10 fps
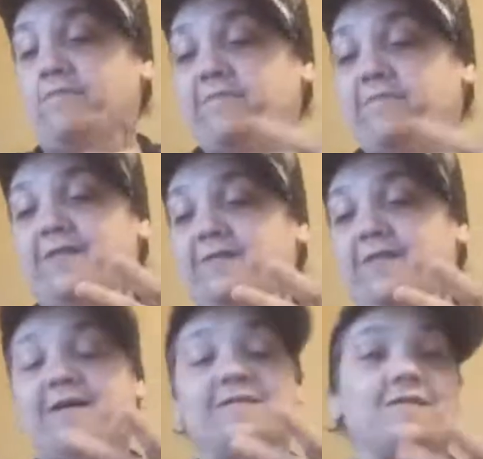forget. Like I said,
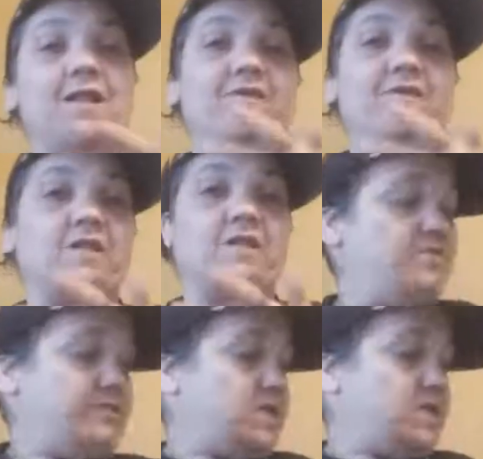I forget the name of this
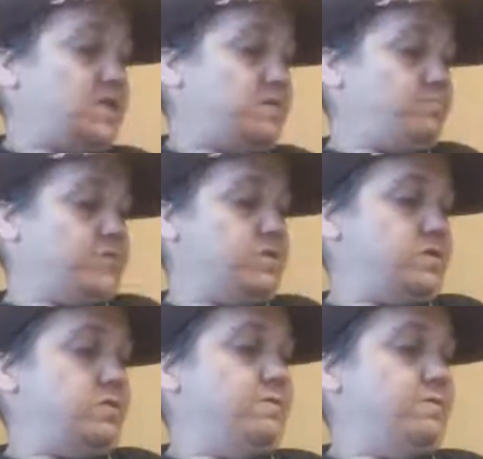thing, but um,